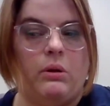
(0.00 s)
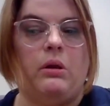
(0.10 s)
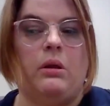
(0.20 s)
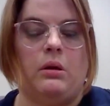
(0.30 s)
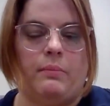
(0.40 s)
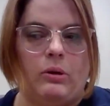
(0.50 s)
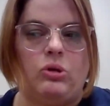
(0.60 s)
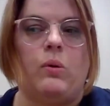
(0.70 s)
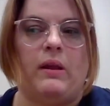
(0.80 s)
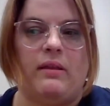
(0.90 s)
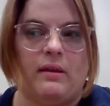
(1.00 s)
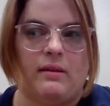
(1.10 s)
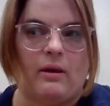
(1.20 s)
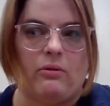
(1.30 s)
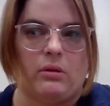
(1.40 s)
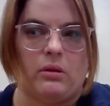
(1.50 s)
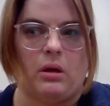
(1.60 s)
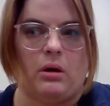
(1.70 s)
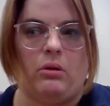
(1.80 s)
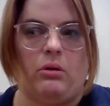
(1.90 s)
We did about 26,000
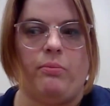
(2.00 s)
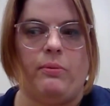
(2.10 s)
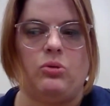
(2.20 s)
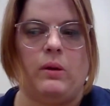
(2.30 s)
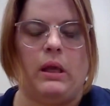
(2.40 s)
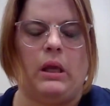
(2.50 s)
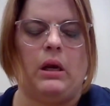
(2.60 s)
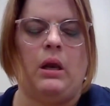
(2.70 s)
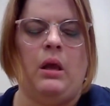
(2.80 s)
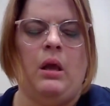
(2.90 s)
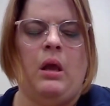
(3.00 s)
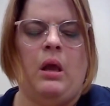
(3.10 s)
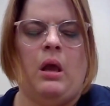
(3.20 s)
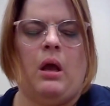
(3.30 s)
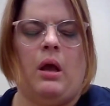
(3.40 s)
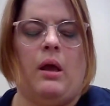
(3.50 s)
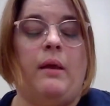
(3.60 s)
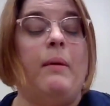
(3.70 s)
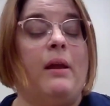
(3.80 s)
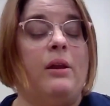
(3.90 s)
titles between
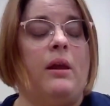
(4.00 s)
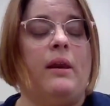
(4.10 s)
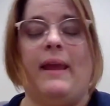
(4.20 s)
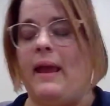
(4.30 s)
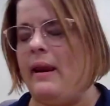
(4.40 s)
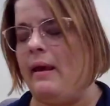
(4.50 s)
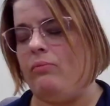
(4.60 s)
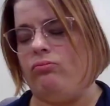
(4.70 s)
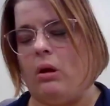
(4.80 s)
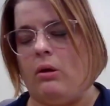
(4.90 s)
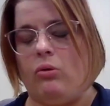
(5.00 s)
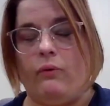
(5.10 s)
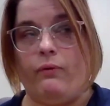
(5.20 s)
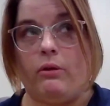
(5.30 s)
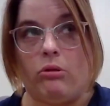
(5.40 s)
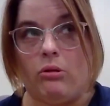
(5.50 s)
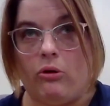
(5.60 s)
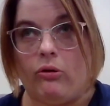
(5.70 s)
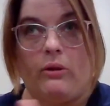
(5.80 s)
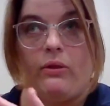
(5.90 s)
and again, I don't know if this was
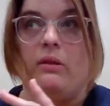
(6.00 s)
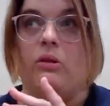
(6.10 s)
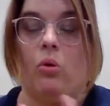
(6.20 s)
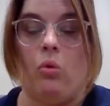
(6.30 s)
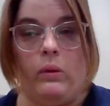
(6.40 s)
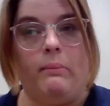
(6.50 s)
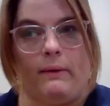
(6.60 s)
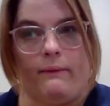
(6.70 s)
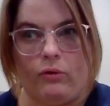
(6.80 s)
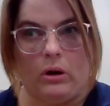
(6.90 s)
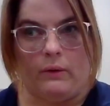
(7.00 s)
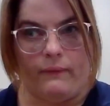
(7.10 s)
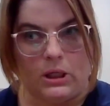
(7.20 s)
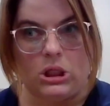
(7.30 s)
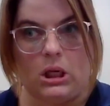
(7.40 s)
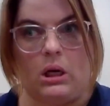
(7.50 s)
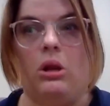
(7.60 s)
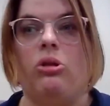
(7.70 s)
clear or not. This is only meant for nonfiction.